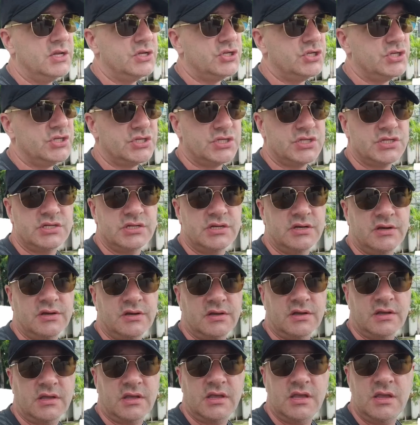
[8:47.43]
just
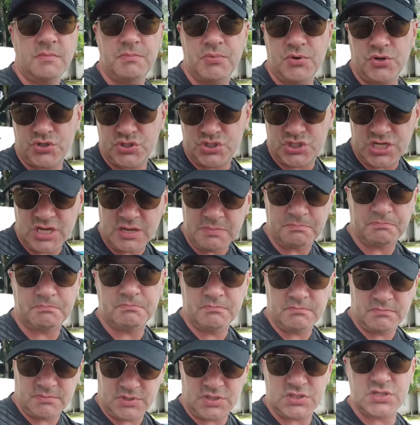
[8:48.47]
keep your cheap
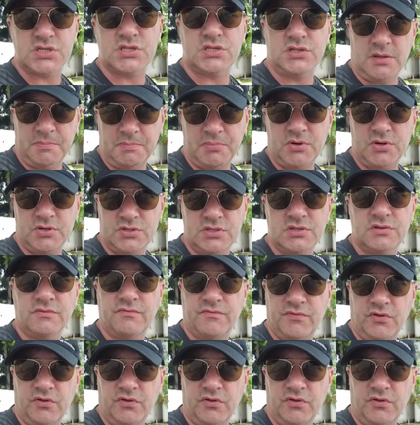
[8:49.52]
slippers.